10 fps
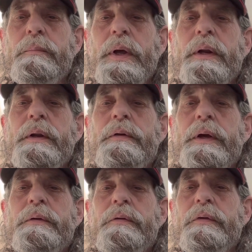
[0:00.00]
metal
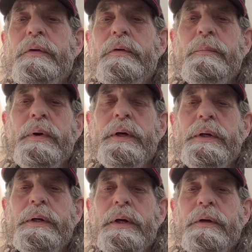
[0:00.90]
detectors into my
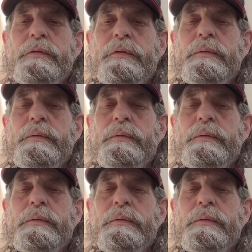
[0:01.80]
uh,